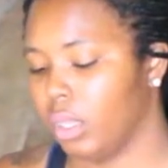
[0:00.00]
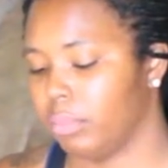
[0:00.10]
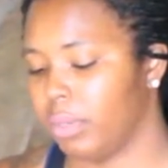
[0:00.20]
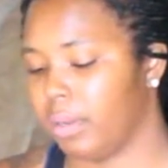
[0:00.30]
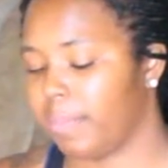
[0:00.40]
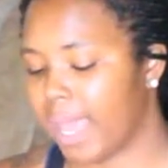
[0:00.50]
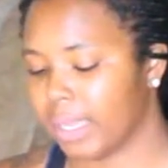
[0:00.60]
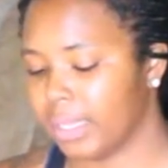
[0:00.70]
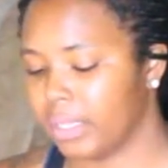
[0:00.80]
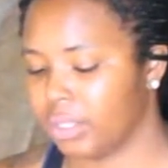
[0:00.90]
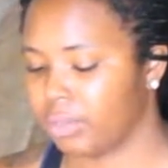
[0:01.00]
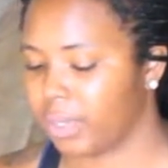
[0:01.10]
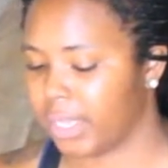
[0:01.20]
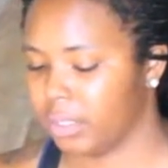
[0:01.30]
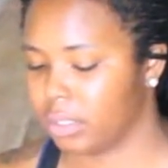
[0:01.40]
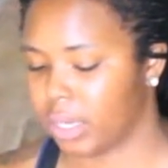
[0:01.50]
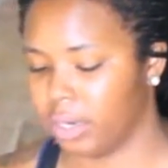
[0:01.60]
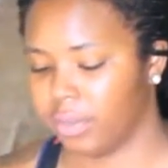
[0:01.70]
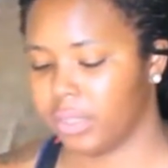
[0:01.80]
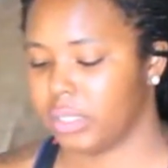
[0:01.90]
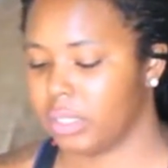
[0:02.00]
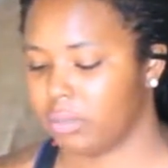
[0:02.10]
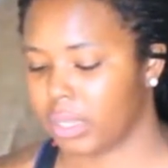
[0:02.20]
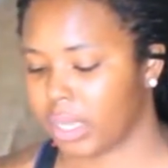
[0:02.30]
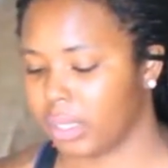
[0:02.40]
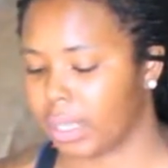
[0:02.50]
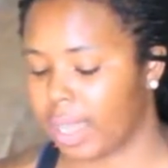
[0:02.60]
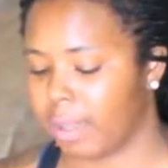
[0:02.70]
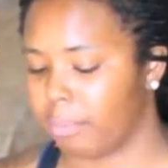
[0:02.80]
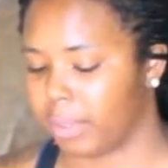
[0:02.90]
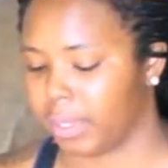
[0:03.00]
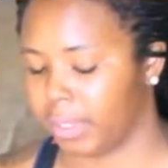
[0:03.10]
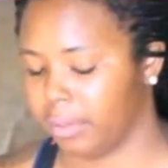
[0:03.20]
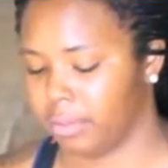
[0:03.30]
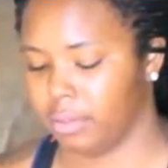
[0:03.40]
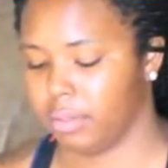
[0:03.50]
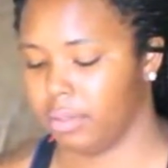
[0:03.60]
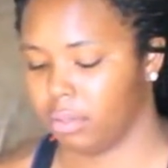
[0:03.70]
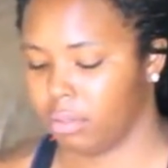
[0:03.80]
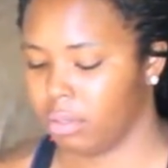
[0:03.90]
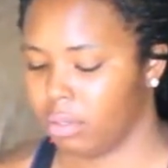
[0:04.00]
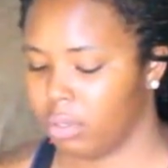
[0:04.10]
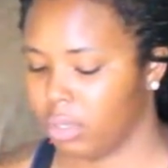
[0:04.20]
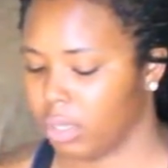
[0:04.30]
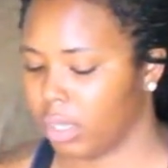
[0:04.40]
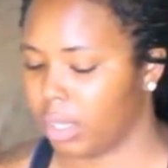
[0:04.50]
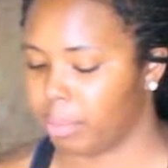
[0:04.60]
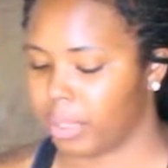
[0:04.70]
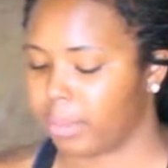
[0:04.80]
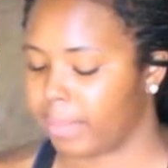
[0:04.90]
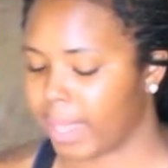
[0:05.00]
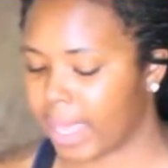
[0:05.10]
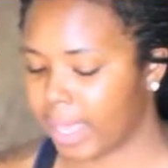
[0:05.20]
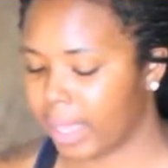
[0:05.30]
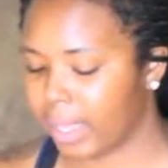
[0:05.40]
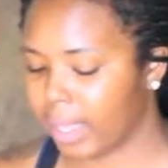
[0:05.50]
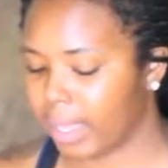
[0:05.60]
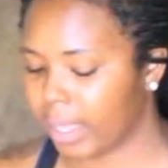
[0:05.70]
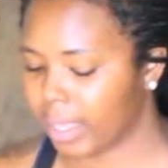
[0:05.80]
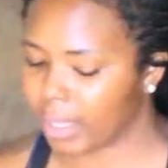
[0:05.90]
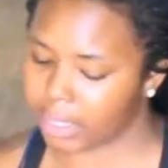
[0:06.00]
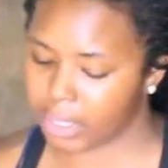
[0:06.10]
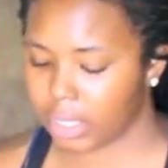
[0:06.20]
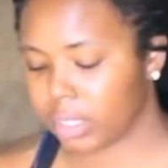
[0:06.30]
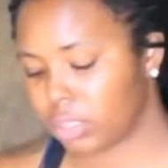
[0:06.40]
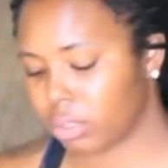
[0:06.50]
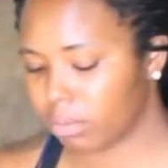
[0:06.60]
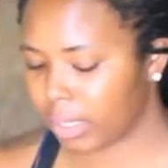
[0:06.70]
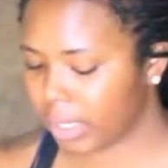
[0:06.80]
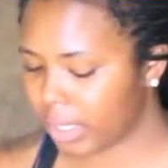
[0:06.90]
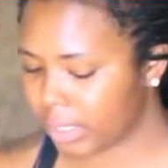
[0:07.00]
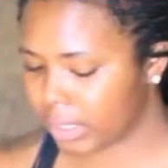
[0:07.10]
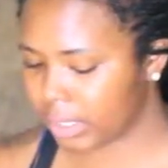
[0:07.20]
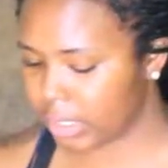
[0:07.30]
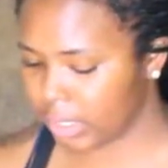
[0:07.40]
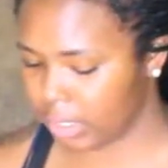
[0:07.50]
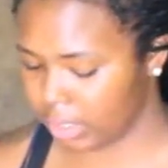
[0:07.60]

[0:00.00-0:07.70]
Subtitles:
put it back in the twist. I know it seems like a lot, but I put it back in the twist.